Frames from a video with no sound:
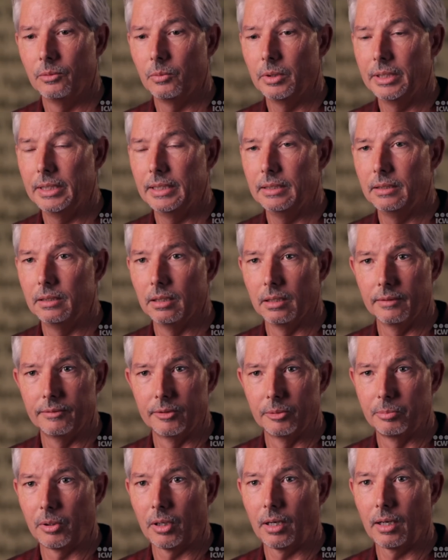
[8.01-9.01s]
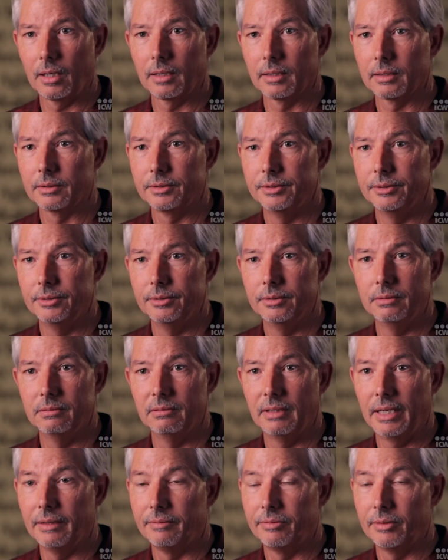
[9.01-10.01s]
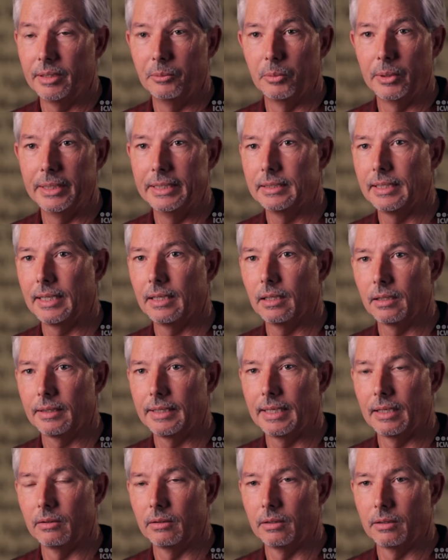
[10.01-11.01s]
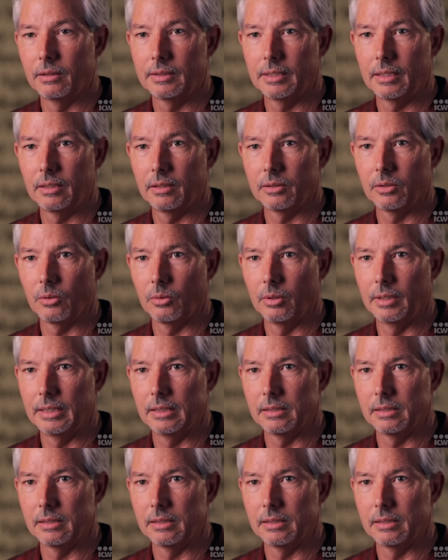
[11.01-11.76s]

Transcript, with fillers: We deliver product to every retail account in our territory.